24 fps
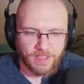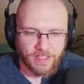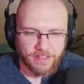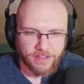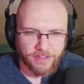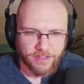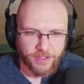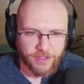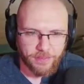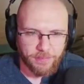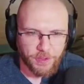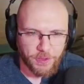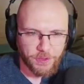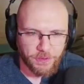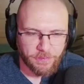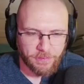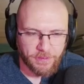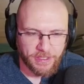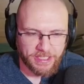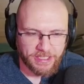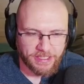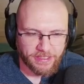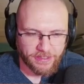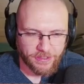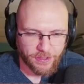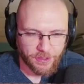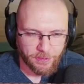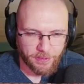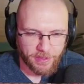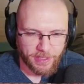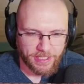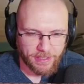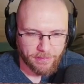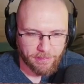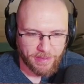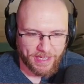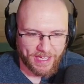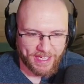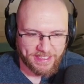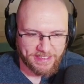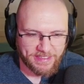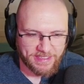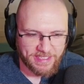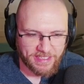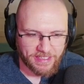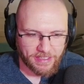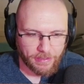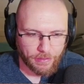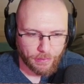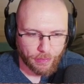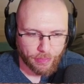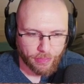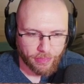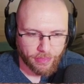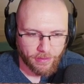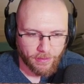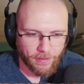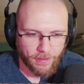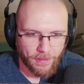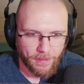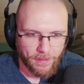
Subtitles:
They're both making their way to Bad Teeth.